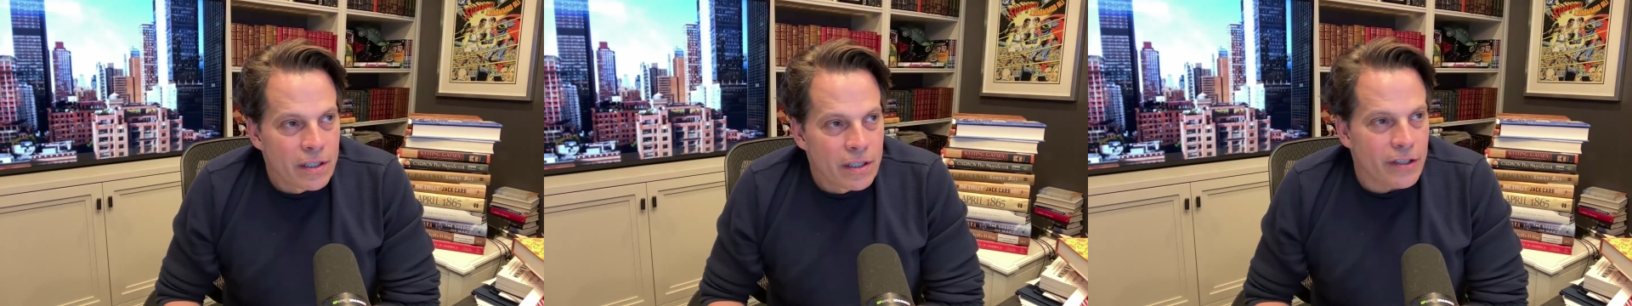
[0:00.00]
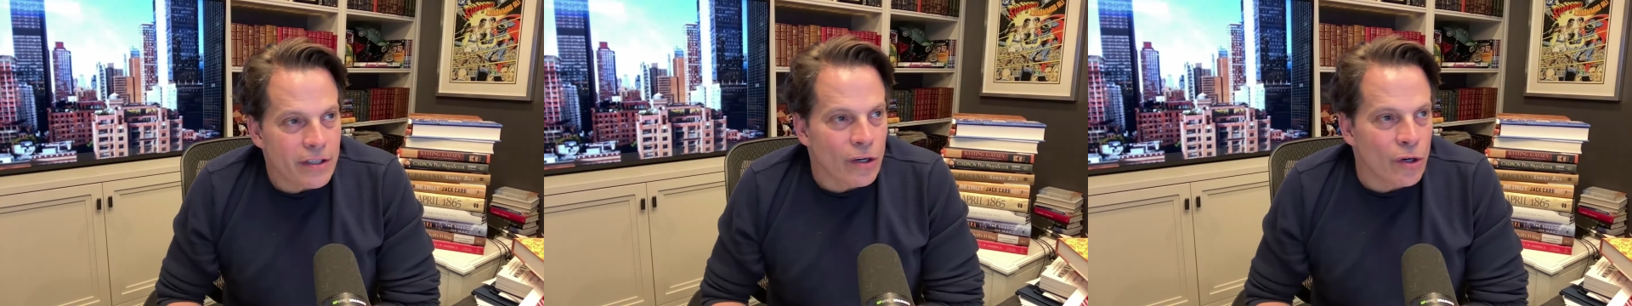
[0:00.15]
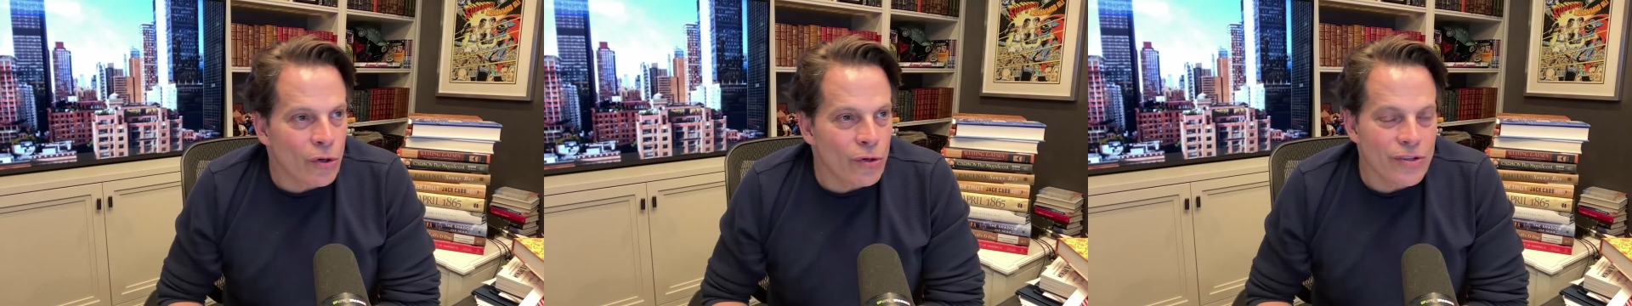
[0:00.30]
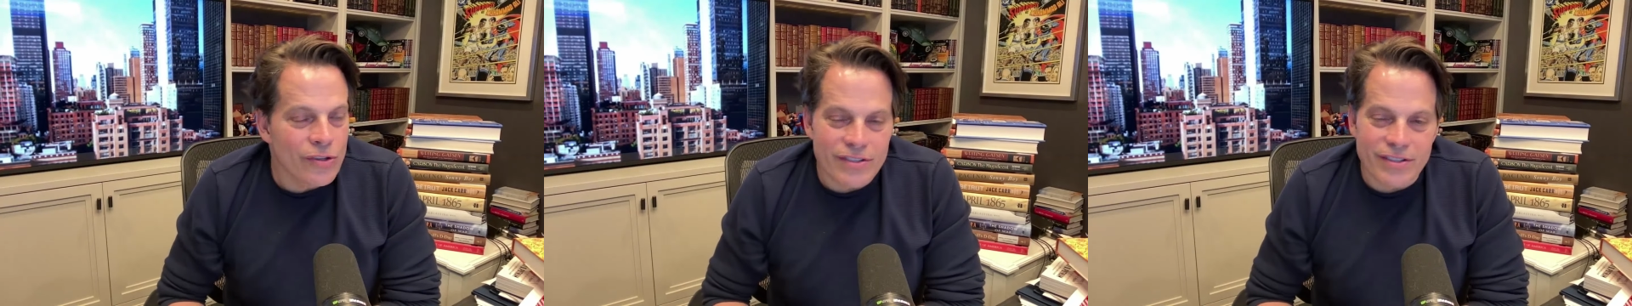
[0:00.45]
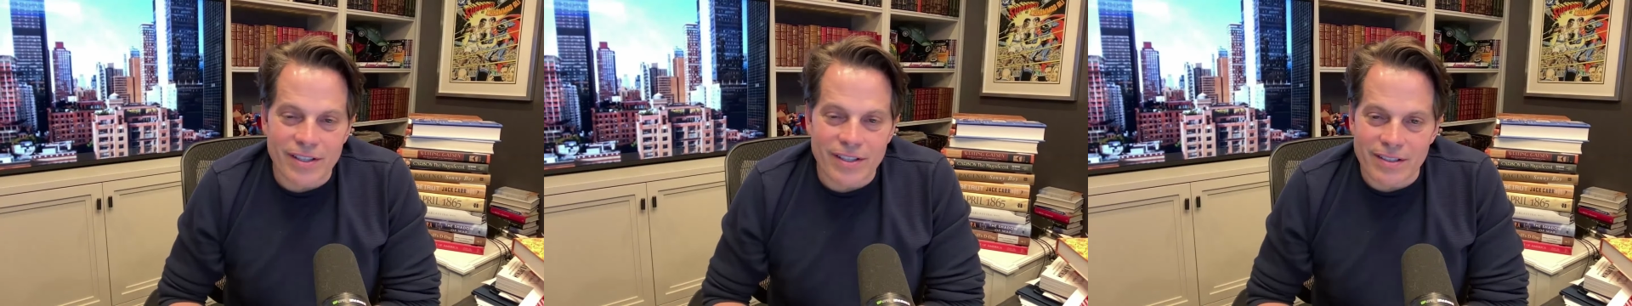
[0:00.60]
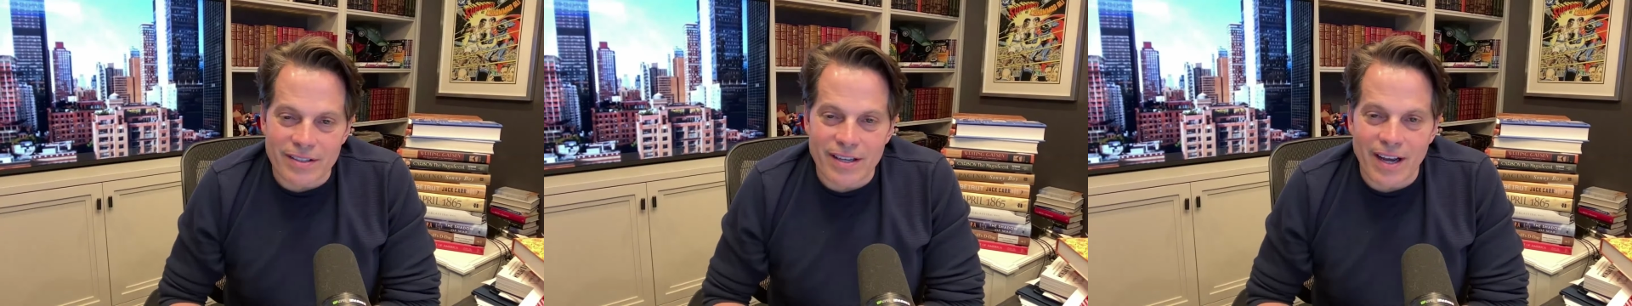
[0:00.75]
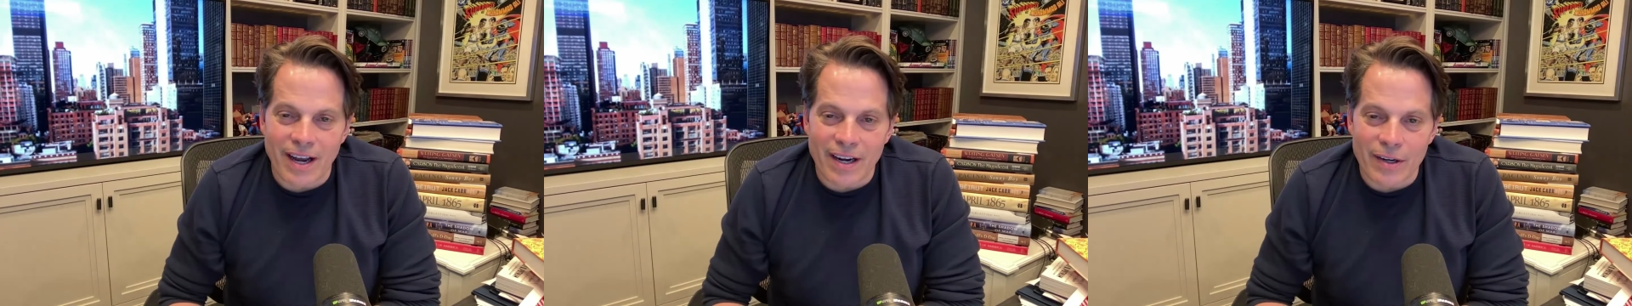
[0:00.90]
It hurts the
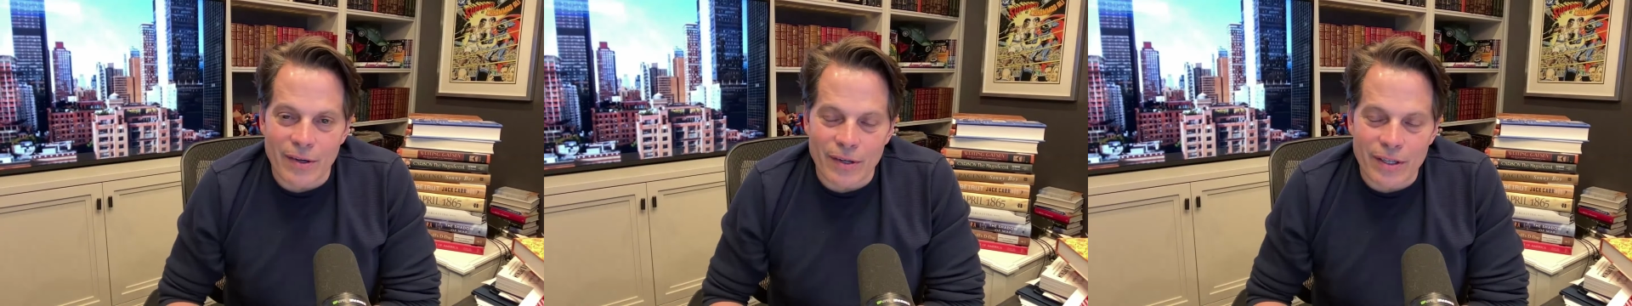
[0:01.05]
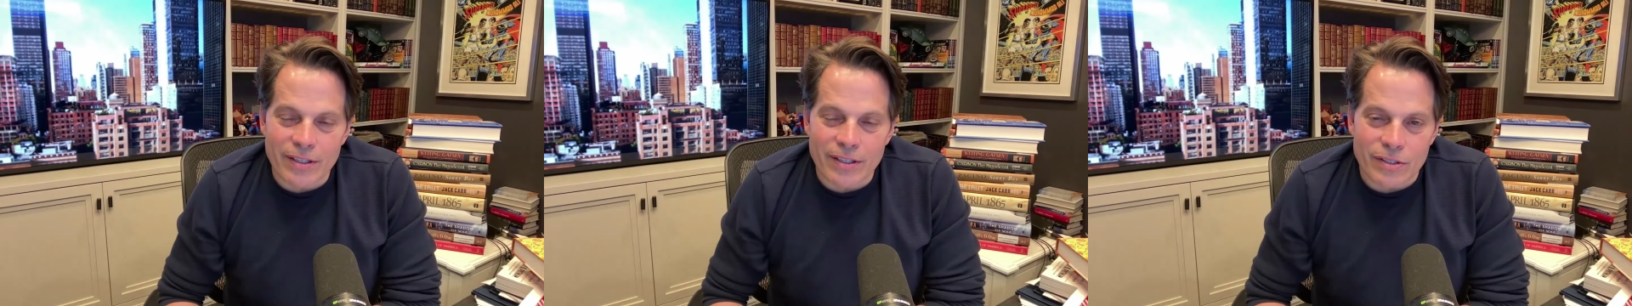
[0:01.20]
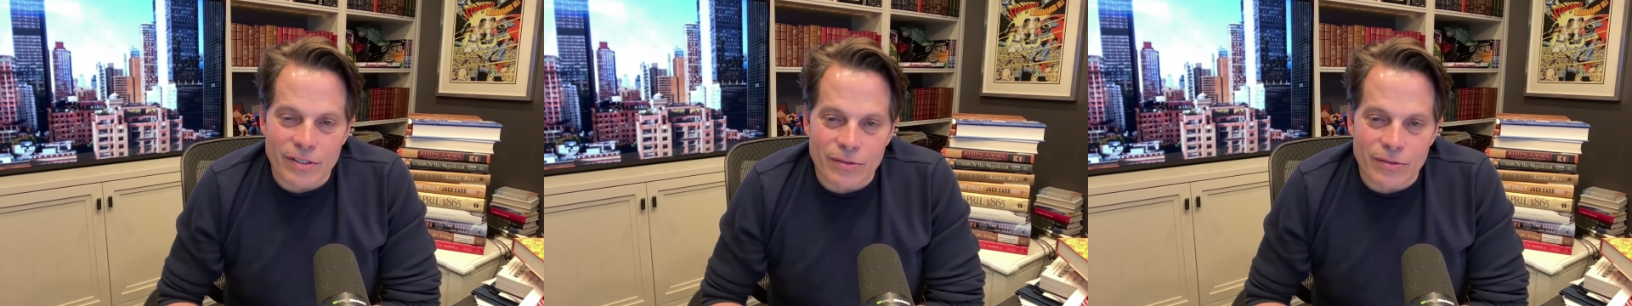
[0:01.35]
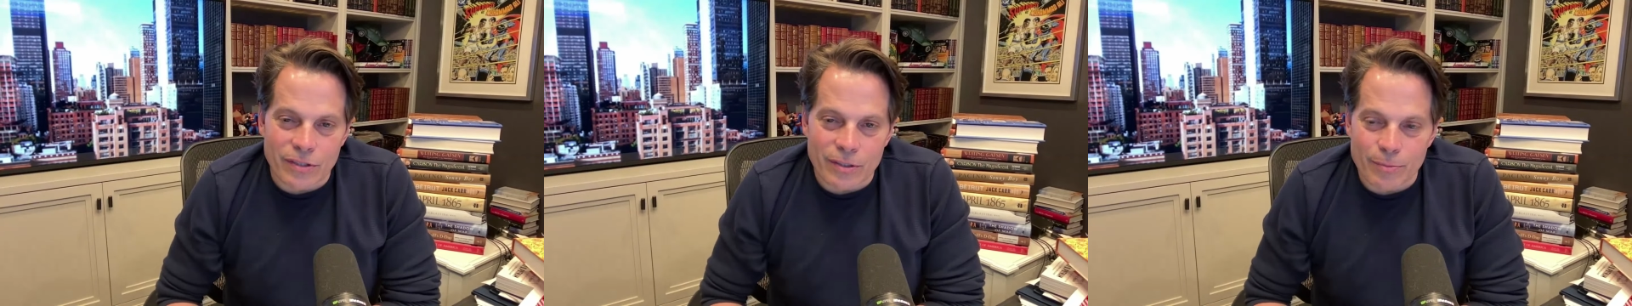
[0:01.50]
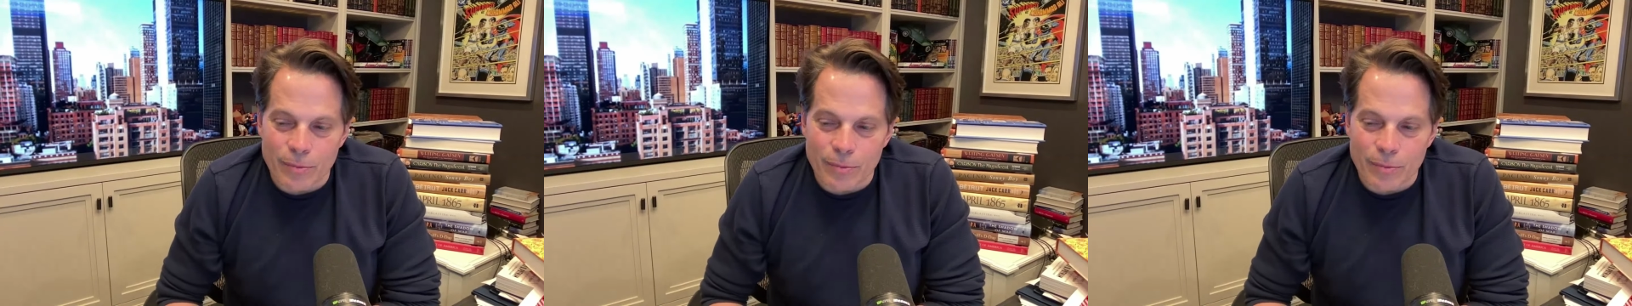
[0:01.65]
entire industry.